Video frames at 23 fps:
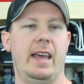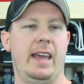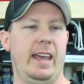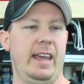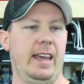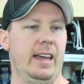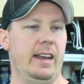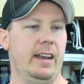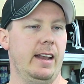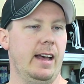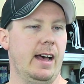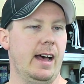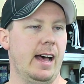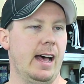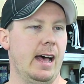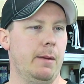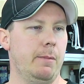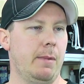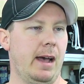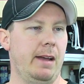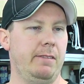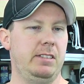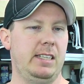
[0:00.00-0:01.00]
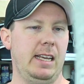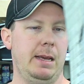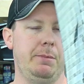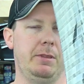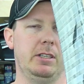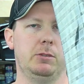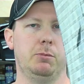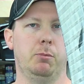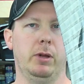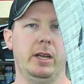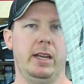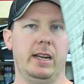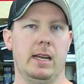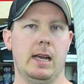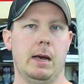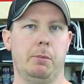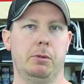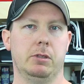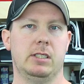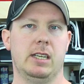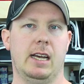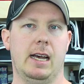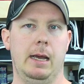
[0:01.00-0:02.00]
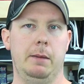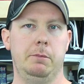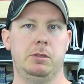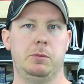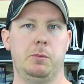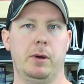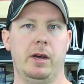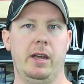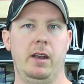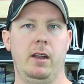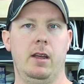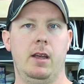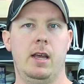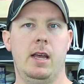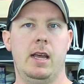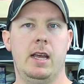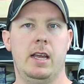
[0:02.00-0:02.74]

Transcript: and I've taped this blade a couple times, but